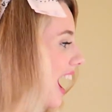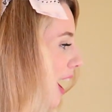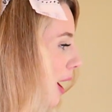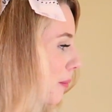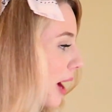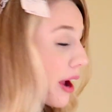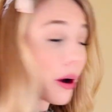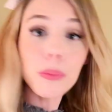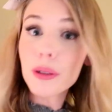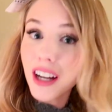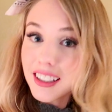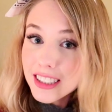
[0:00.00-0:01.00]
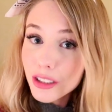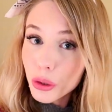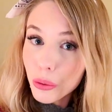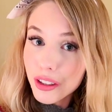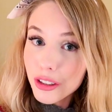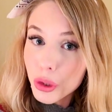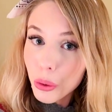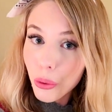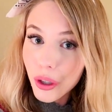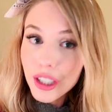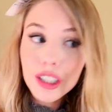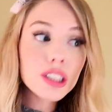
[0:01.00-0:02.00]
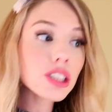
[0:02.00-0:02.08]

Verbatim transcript: um, I hope you guys enjoy the tour.